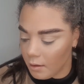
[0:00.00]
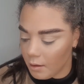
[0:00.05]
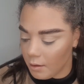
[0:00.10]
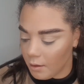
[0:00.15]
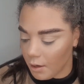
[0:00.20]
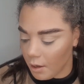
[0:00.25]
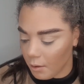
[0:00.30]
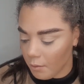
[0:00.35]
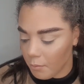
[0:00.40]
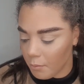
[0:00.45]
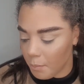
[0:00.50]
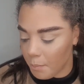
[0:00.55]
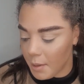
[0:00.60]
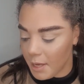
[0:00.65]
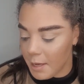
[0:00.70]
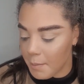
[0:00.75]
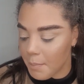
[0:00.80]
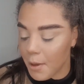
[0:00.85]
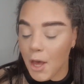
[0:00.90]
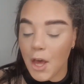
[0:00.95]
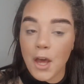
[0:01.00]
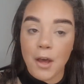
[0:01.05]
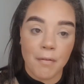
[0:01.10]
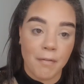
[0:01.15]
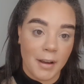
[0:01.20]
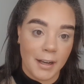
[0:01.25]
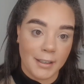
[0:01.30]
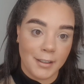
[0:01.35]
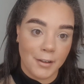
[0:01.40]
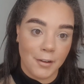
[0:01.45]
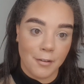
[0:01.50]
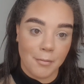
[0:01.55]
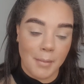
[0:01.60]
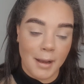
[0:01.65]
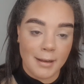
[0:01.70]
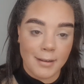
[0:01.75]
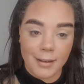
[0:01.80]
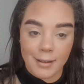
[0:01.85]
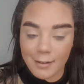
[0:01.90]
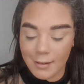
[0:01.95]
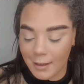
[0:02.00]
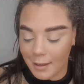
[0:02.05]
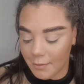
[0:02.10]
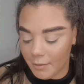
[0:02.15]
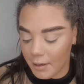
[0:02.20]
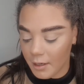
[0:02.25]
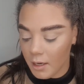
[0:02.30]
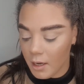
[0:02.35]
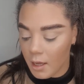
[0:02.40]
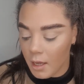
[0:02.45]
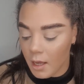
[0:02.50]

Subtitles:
No, Be Perfect Cosmetics even.